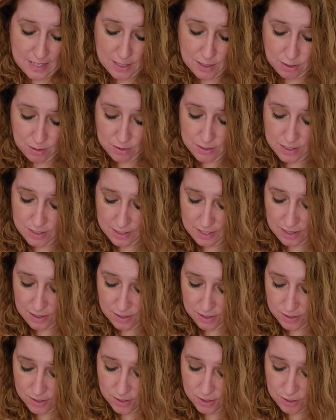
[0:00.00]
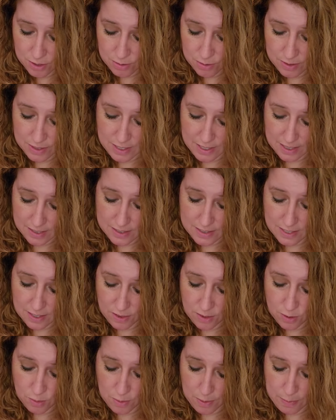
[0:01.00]
that knows that they hurt you and they said
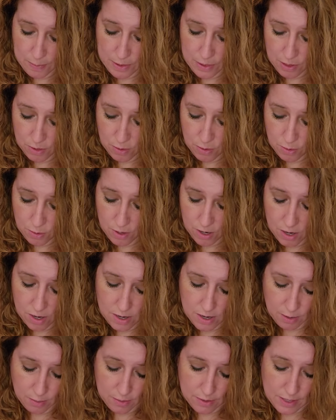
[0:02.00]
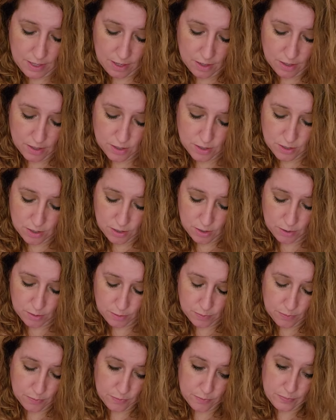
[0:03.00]
they're ripping their own heart out when they hurt you.
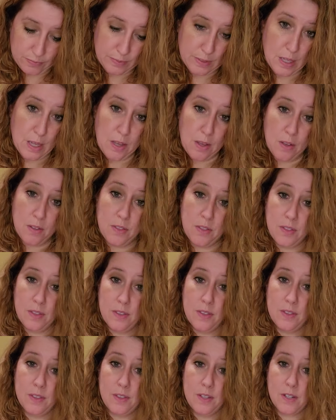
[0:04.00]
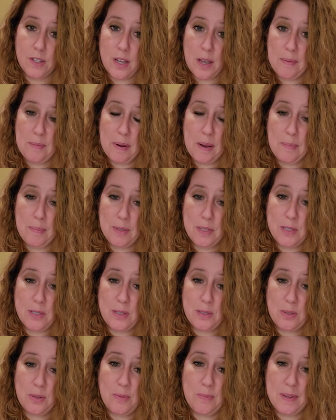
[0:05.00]
They're coming up as your
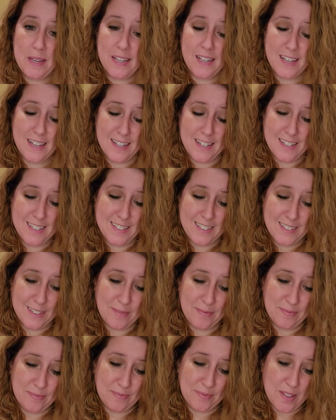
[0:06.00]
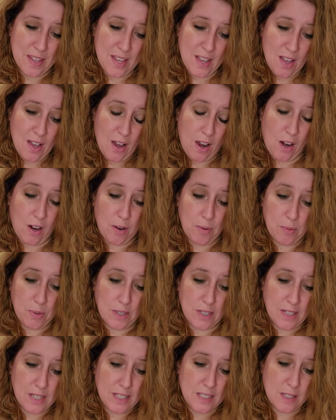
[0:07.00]
soulmate, guys. All right, we're
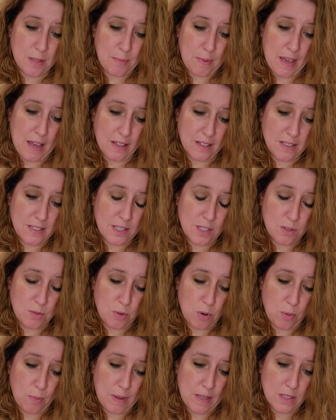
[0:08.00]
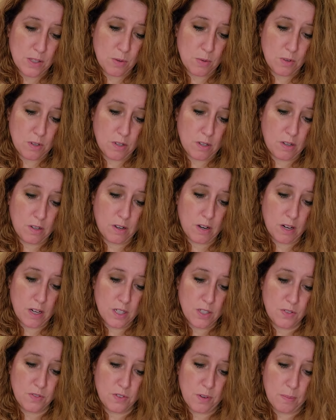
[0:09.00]
going to get some Alice's Romance Oracle
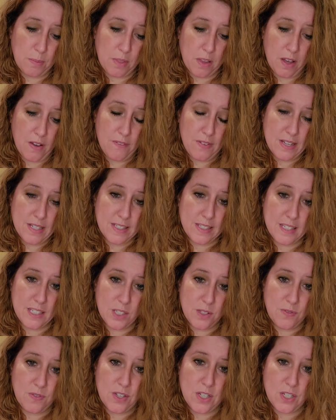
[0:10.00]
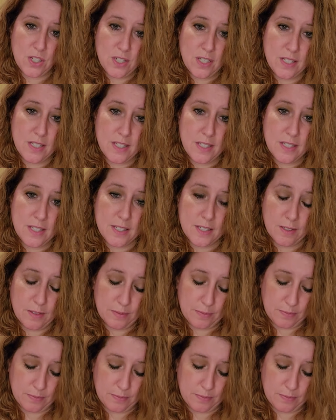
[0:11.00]
cards from Love Exists Visions.